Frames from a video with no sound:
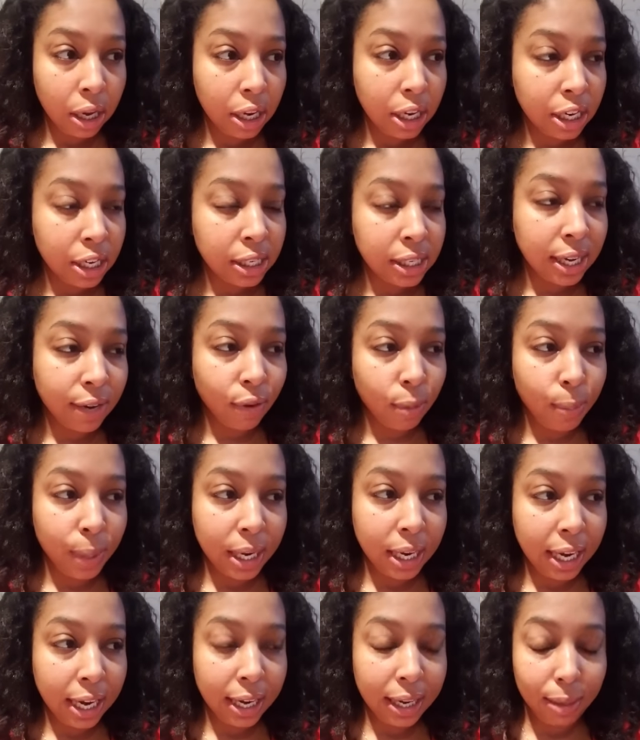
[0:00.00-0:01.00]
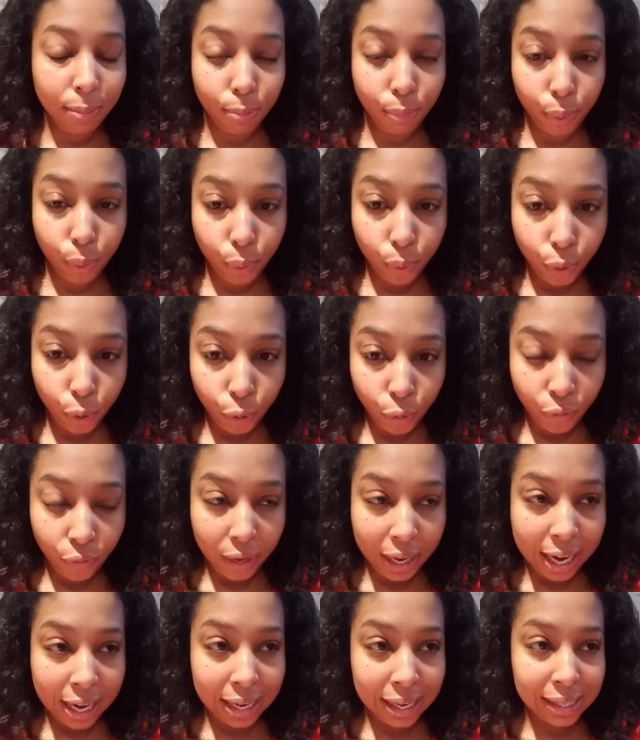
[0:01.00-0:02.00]
There's never been any proof,
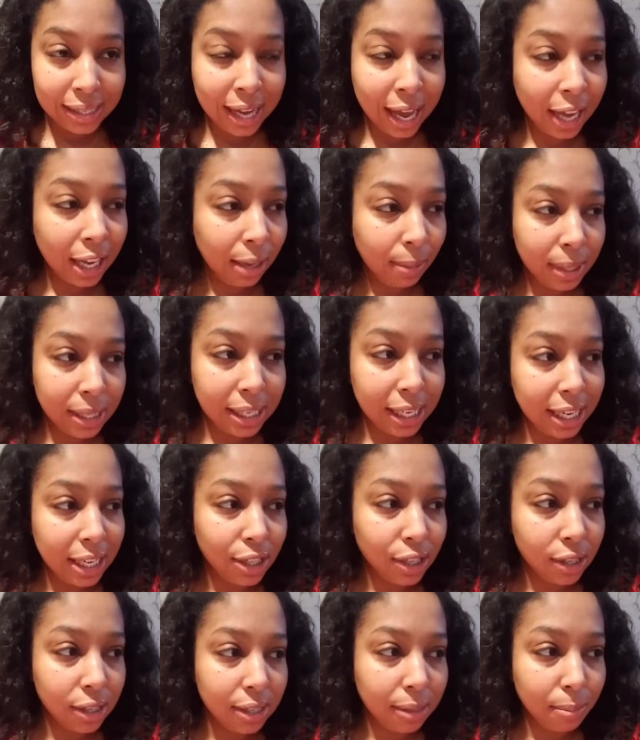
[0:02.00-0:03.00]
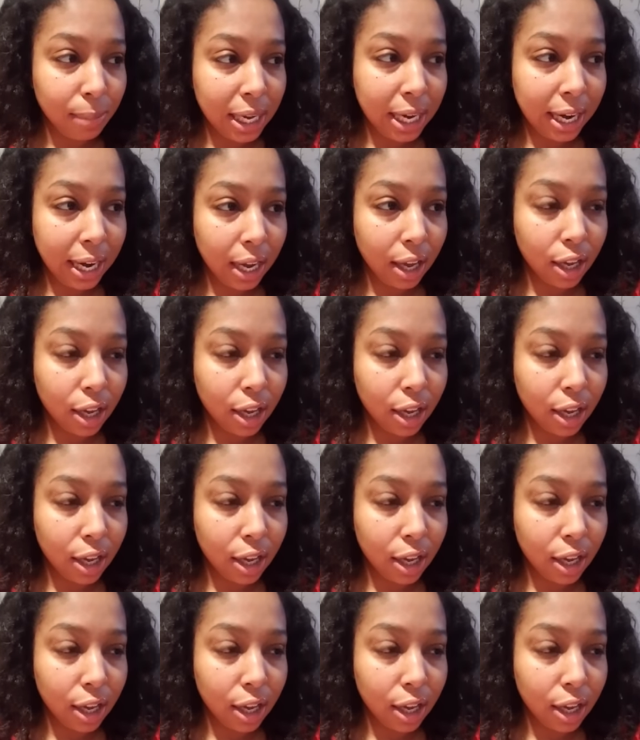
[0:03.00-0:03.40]
any documentation submitted.